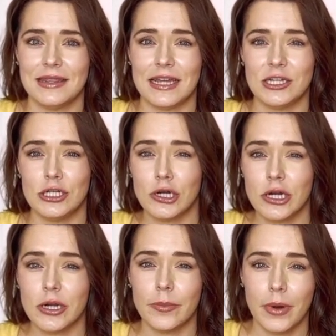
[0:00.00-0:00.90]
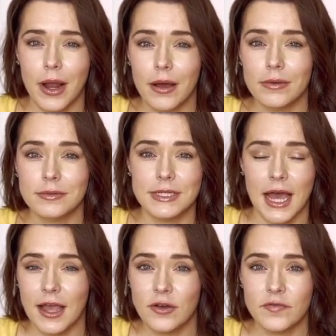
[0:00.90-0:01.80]
that dark brown
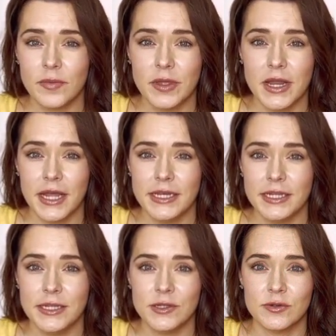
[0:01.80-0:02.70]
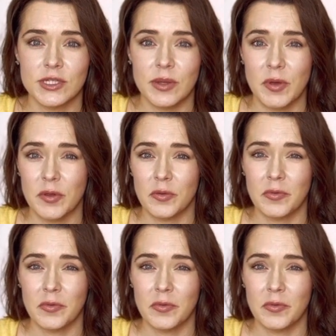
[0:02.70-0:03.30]
tile from the 90s or some other